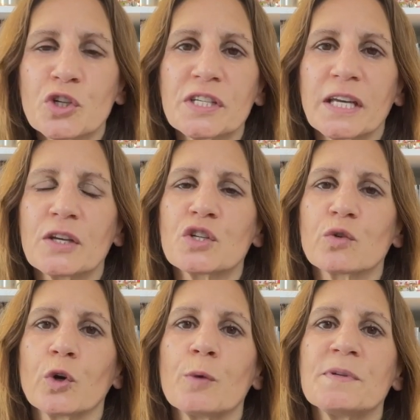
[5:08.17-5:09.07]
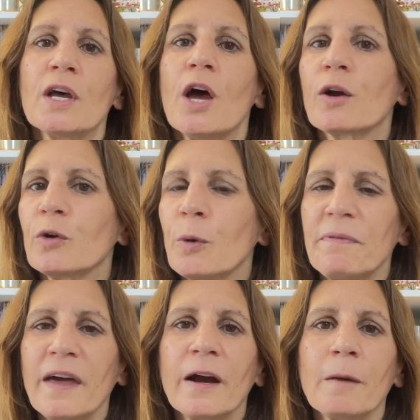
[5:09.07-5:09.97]
skills groups, group
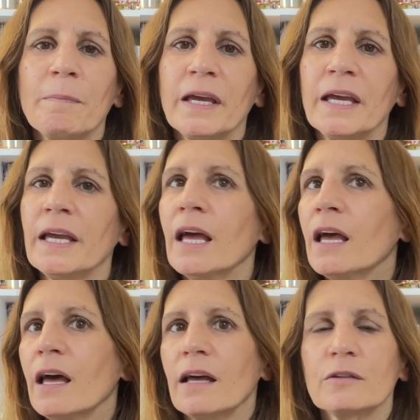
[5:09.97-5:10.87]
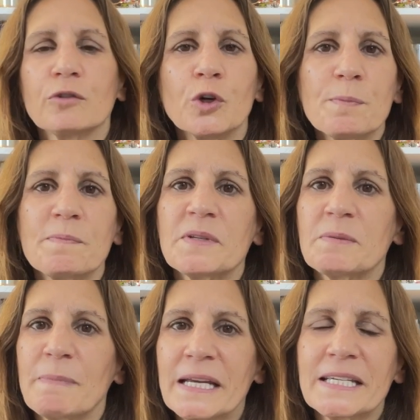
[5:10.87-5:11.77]
therapy, group
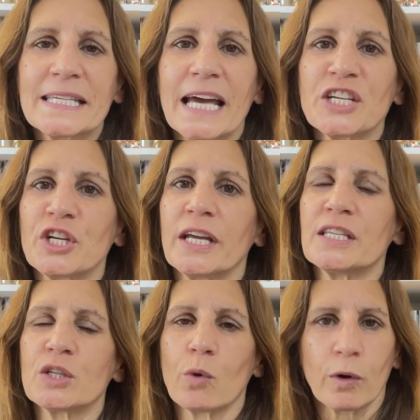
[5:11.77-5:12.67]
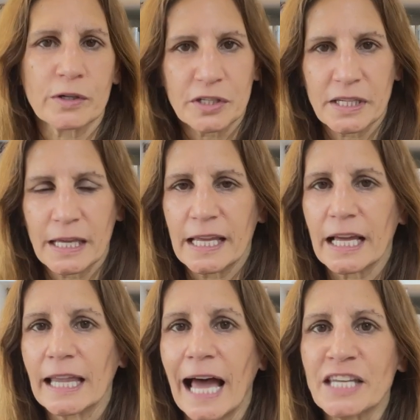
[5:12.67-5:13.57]
speech sessions, or just in the
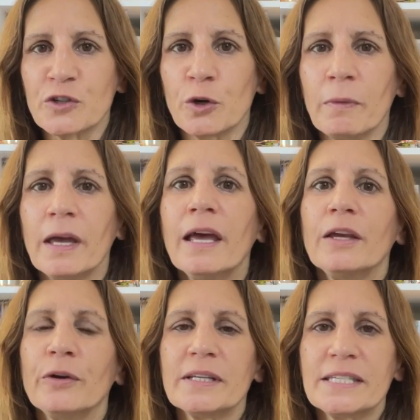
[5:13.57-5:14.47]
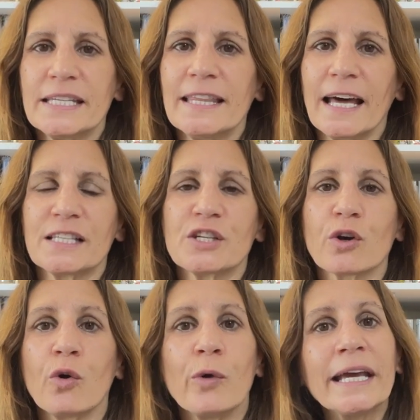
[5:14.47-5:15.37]
classroom. You can see that it's a
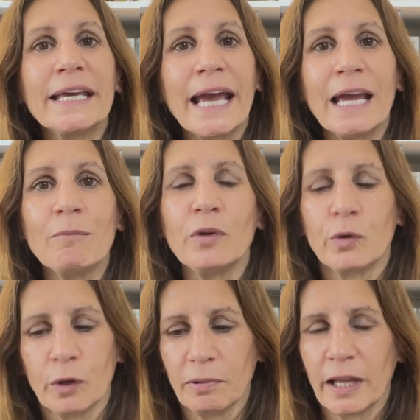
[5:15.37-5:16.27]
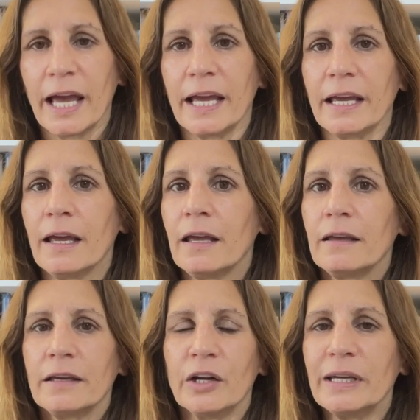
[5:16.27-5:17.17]
quick game. You can play,
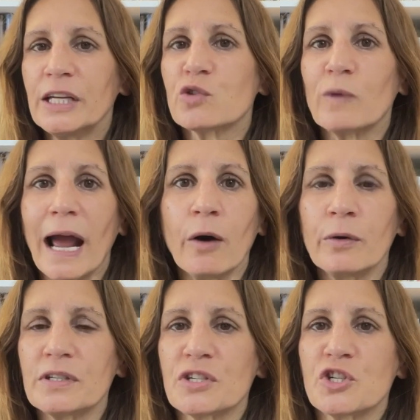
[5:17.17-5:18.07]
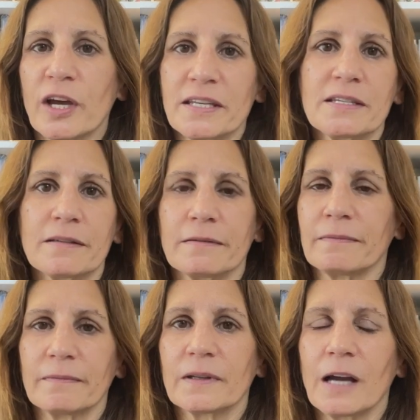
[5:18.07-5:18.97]
each round is just
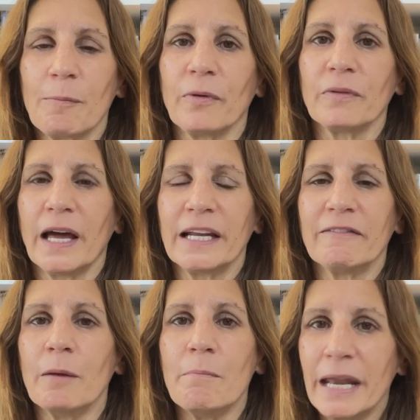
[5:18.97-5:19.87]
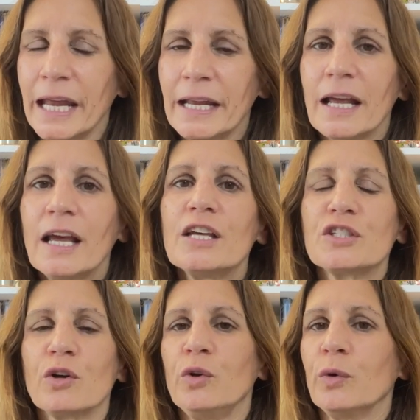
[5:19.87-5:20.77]
a couple, not even a minute.
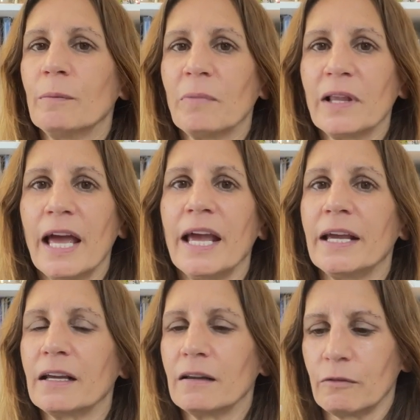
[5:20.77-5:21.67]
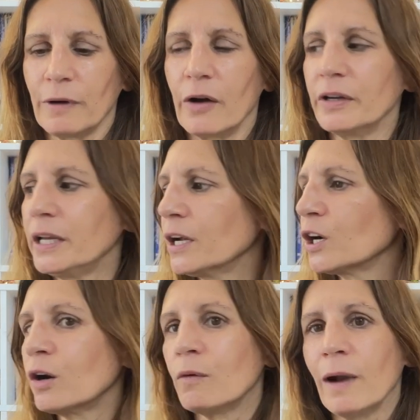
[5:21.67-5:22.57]
So you can play around here,
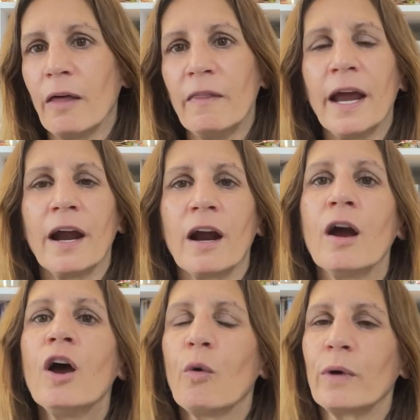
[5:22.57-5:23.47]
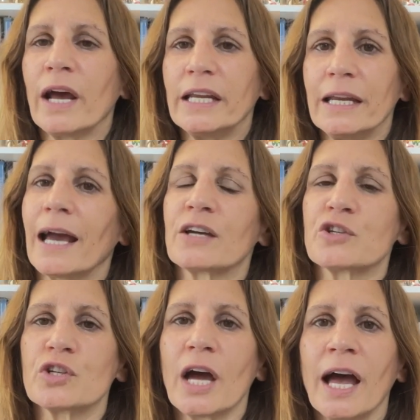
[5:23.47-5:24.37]
around there, when I need
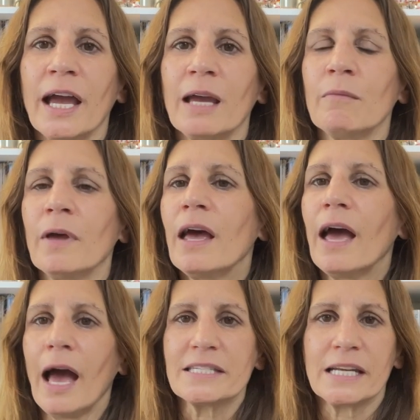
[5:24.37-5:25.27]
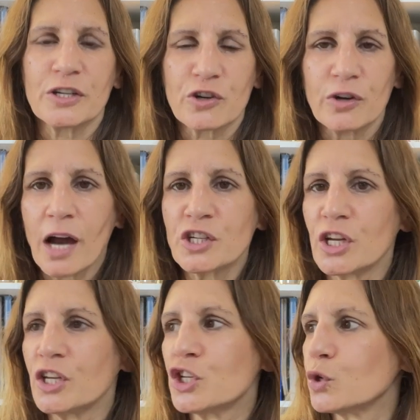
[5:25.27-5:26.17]
extra time as an
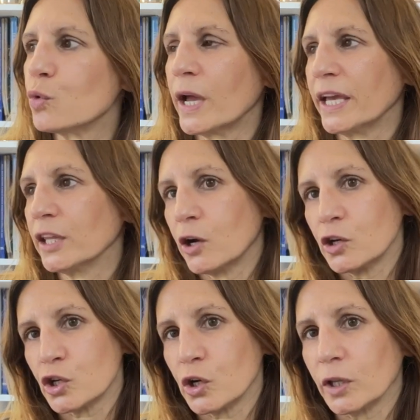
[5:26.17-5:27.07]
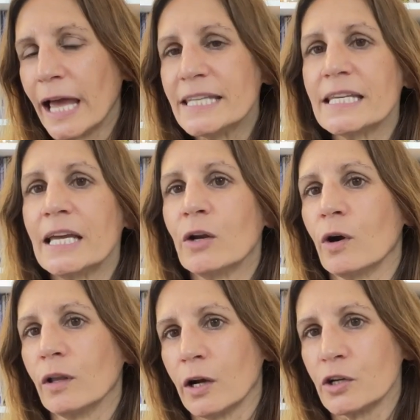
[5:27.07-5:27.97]
introduction to a larger lesson or
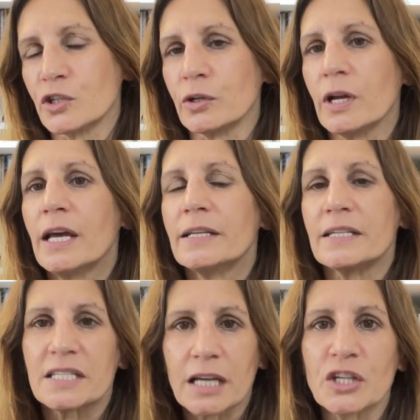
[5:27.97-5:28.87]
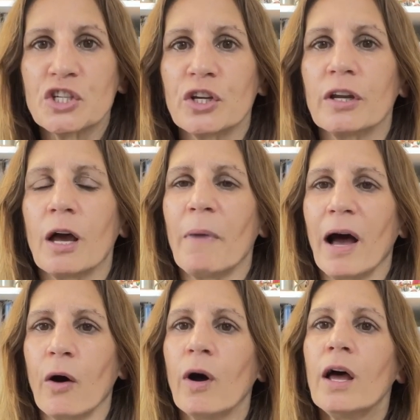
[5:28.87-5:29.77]
a larger discussion about